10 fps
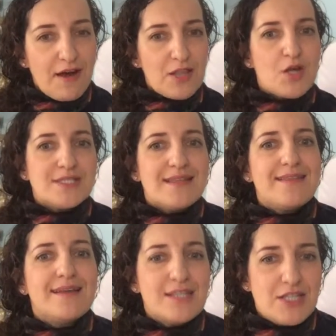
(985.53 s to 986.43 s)
lost
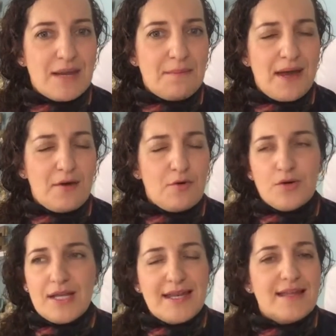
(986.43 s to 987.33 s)
another 10 pounds
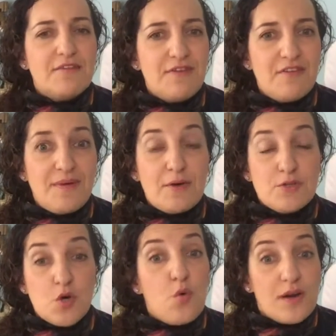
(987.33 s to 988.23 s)
or another 5
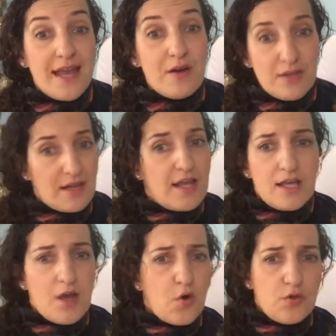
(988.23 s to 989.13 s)
pounds, or now that,
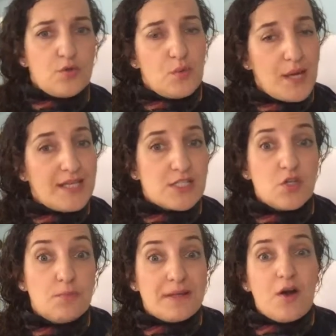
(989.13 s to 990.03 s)
oh no, the weight is
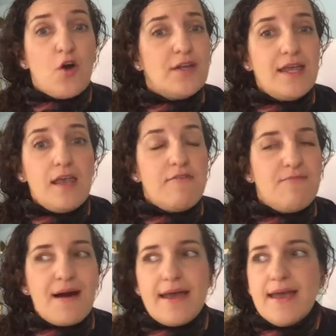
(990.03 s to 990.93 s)
good, but only if
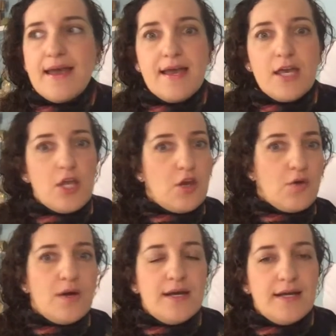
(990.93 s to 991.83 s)
my,
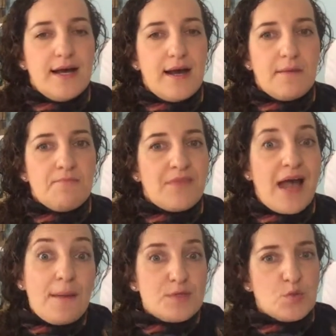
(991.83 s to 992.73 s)

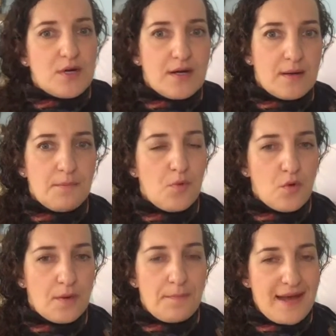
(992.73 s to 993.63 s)
abs were
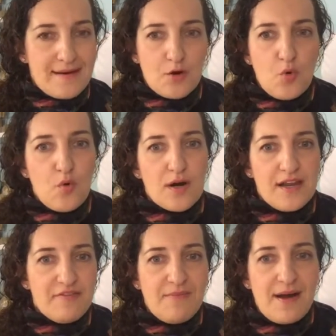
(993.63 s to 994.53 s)
better, or
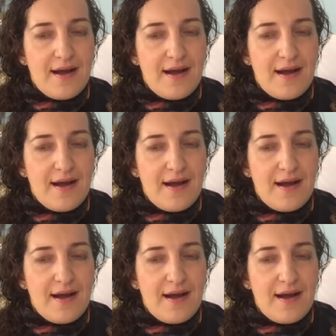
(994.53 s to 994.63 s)
if